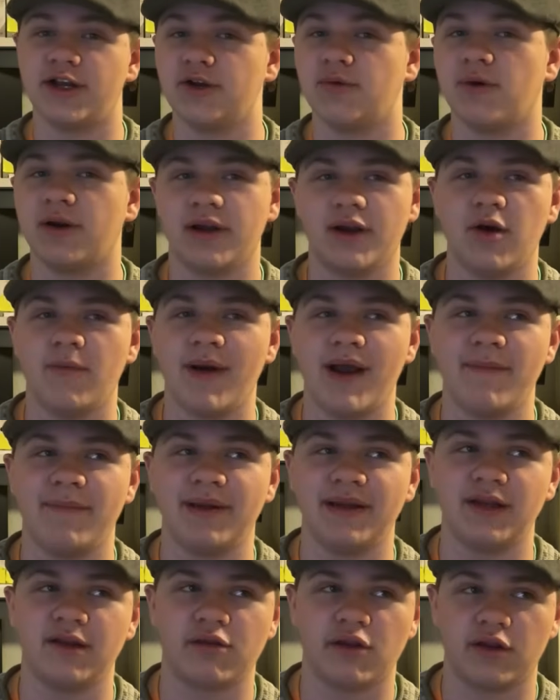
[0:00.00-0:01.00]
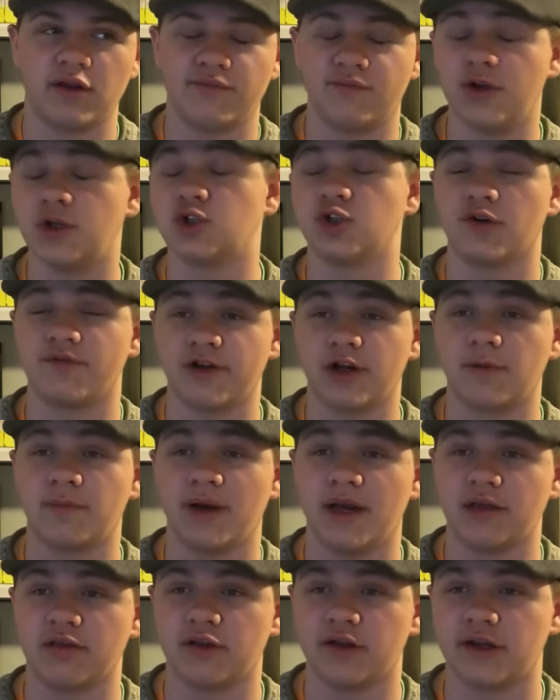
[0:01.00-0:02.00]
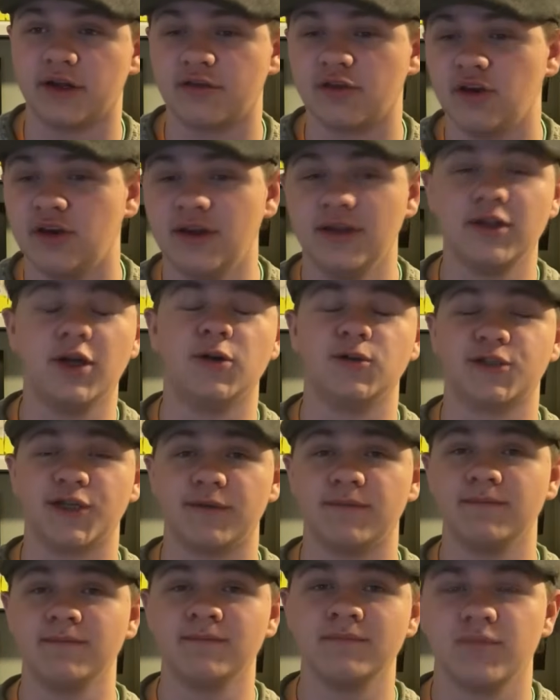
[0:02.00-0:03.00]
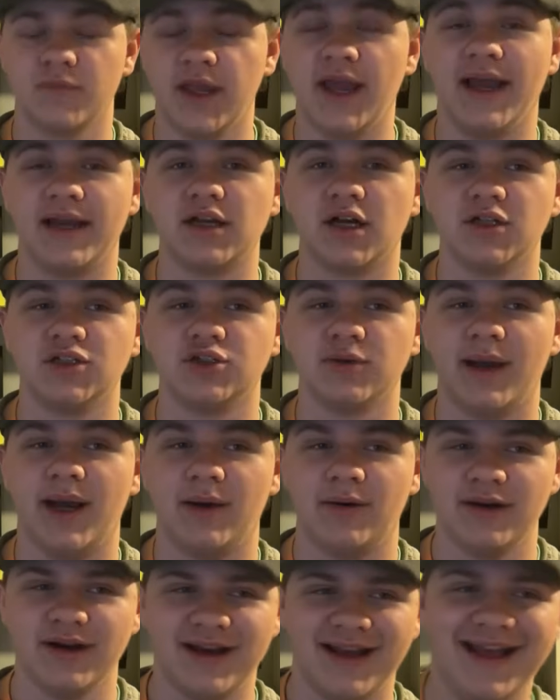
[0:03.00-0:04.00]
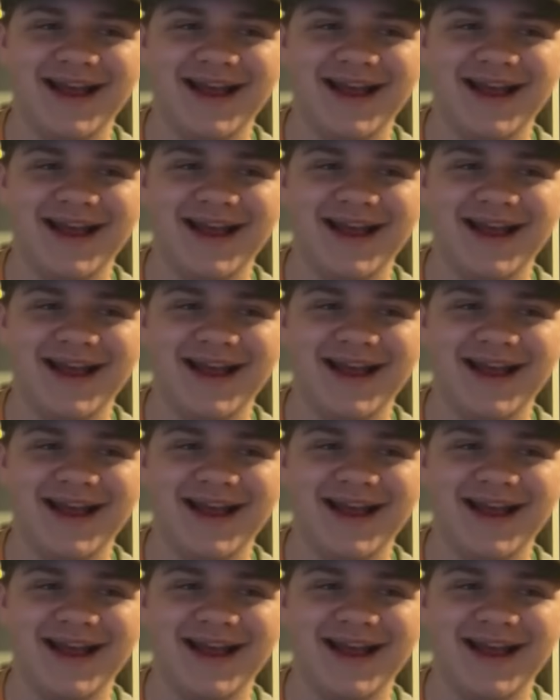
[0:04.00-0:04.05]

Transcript: You want to know my opinions on the future of enterprise Linux, don't you? Yeah, I called you out.